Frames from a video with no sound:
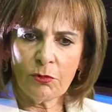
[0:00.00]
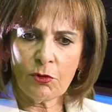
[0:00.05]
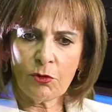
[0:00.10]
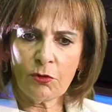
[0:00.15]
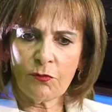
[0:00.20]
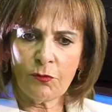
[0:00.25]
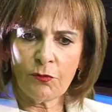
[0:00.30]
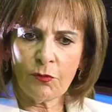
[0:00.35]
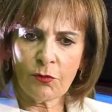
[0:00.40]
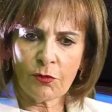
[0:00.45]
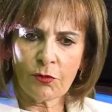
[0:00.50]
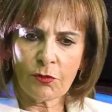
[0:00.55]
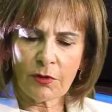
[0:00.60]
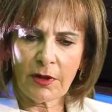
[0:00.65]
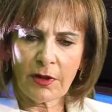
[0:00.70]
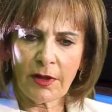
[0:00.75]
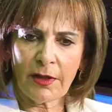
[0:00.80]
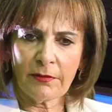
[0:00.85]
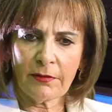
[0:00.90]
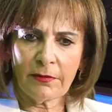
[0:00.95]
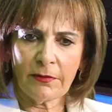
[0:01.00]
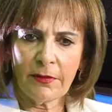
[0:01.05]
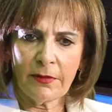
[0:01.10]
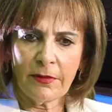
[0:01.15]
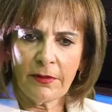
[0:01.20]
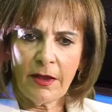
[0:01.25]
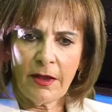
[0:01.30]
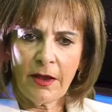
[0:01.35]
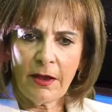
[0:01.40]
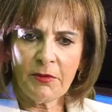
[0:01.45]
look for,
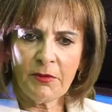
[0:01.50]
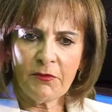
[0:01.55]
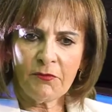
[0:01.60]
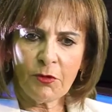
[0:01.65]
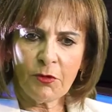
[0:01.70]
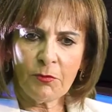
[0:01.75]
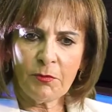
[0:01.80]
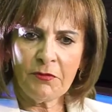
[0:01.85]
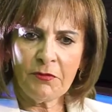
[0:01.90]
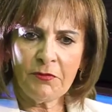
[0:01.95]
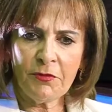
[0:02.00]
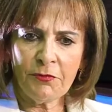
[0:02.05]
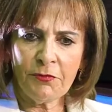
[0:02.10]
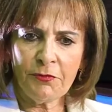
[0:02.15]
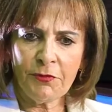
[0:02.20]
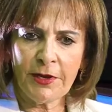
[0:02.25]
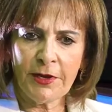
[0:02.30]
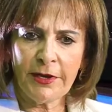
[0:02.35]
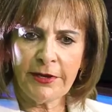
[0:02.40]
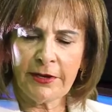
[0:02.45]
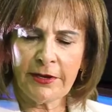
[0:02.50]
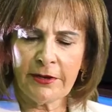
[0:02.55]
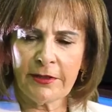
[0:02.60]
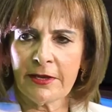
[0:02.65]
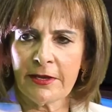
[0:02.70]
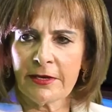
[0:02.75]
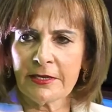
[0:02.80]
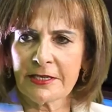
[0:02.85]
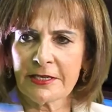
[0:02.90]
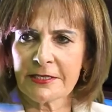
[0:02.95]
I mean, from every
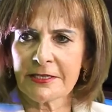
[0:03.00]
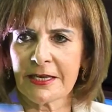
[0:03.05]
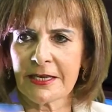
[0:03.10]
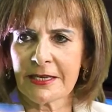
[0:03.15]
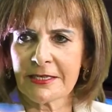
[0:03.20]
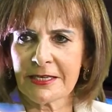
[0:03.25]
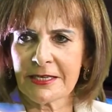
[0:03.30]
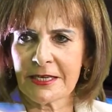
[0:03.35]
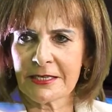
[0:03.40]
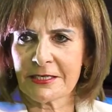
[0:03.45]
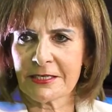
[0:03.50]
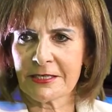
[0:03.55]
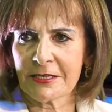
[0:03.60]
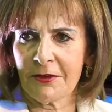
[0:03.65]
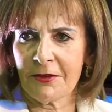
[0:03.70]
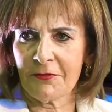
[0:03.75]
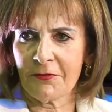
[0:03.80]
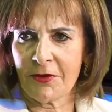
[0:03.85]
failure there is a success.